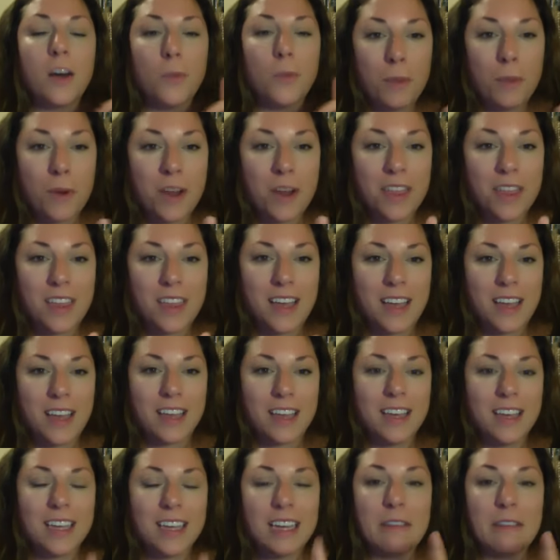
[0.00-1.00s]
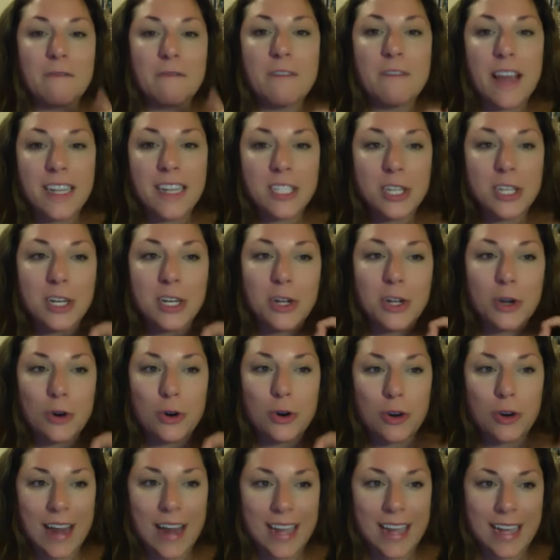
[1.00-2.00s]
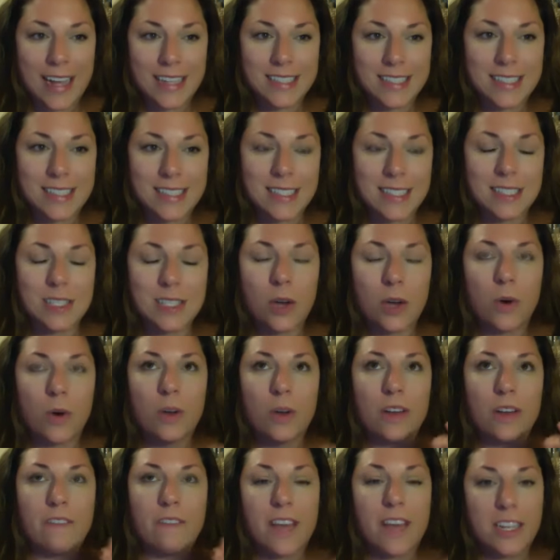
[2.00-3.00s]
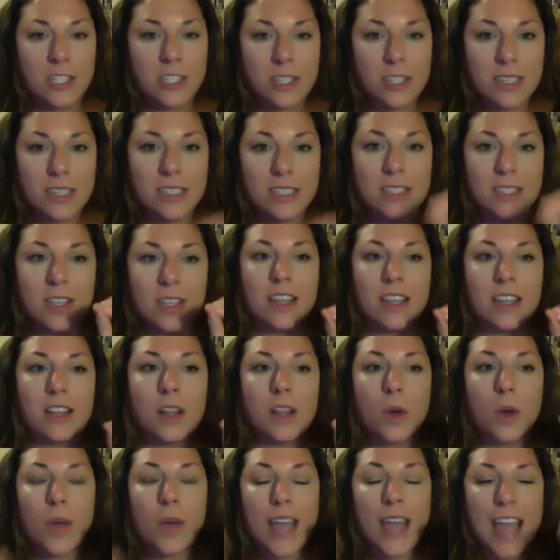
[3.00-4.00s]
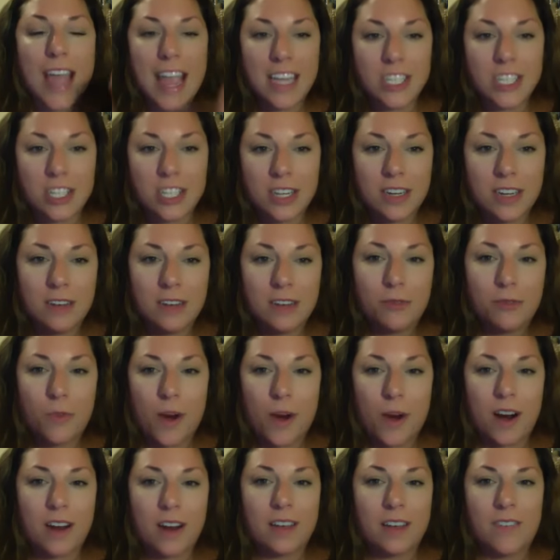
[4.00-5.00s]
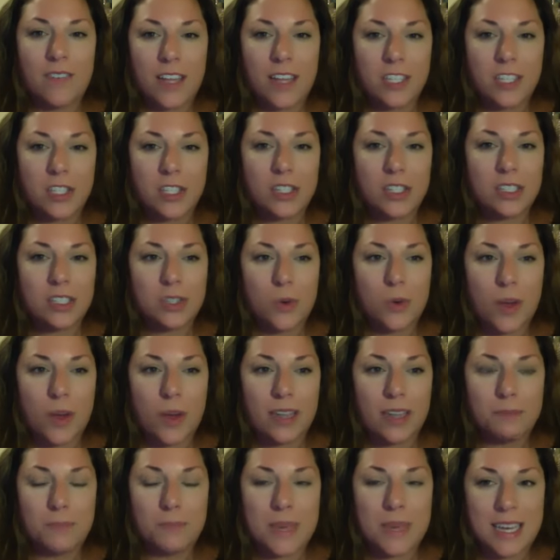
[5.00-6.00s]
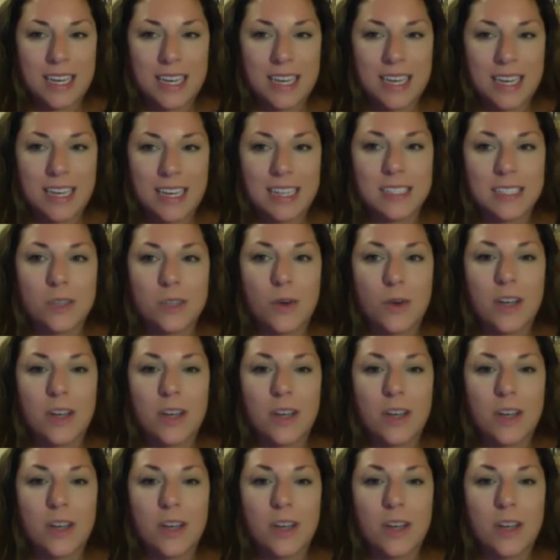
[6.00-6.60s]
one more thing, convention credits. So convention is the location of where convention is going to be